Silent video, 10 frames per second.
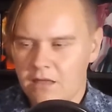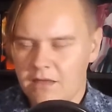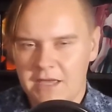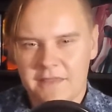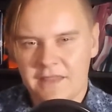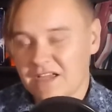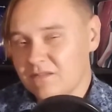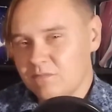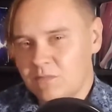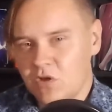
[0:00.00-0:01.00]
And that
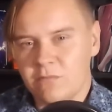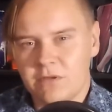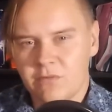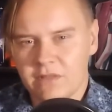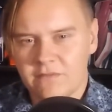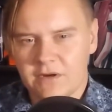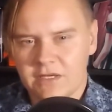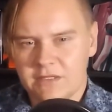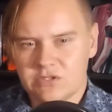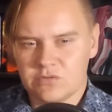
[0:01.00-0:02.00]
could be really
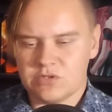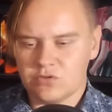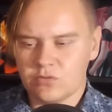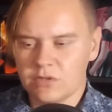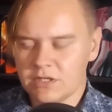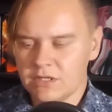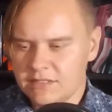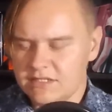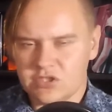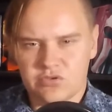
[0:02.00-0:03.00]
funny due to
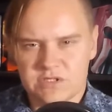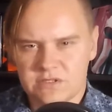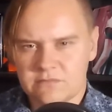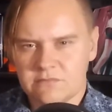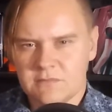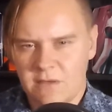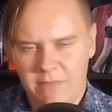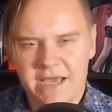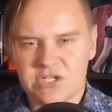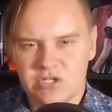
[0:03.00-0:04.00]
Deirdre's
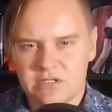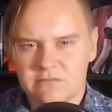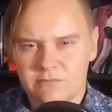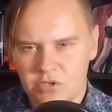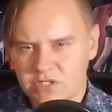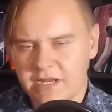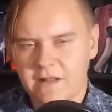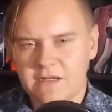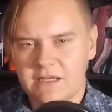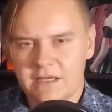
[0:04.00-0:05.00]
compassionate
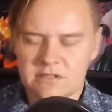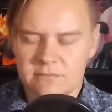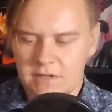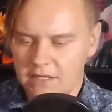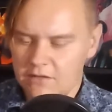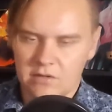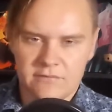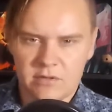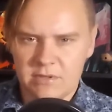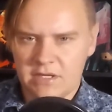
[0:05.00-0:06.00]
personality and
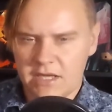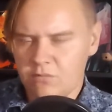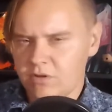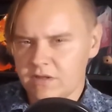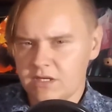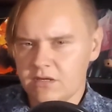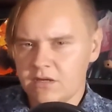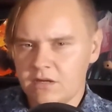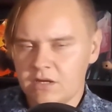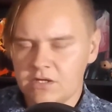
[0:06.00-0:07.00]
Olivia being a really
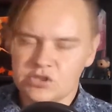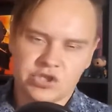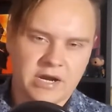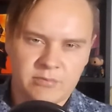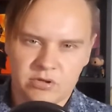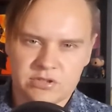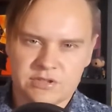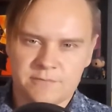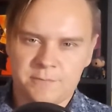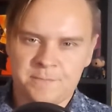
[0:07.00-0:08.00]
shy
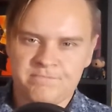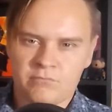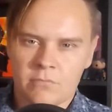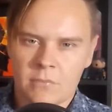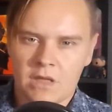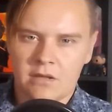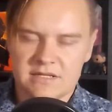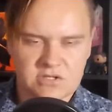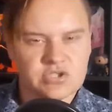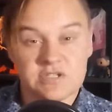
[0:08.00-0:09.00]
person
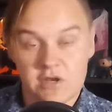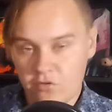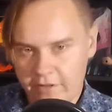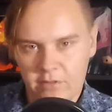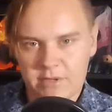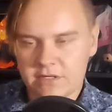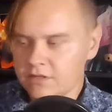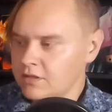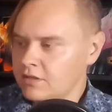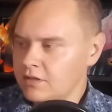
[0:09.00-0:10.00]
until she's in her element.
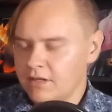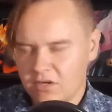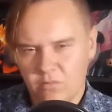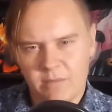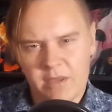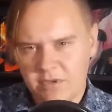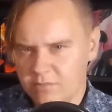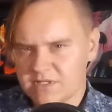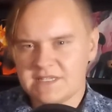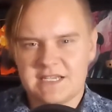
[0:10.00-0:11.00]
And we might be
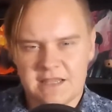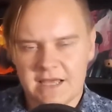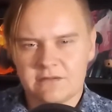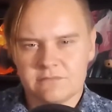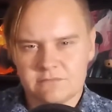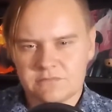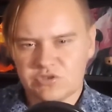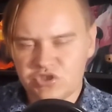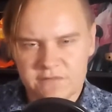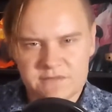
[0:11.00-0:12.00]
able to see that
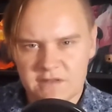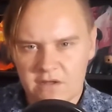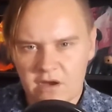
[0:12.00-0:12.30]
shift in the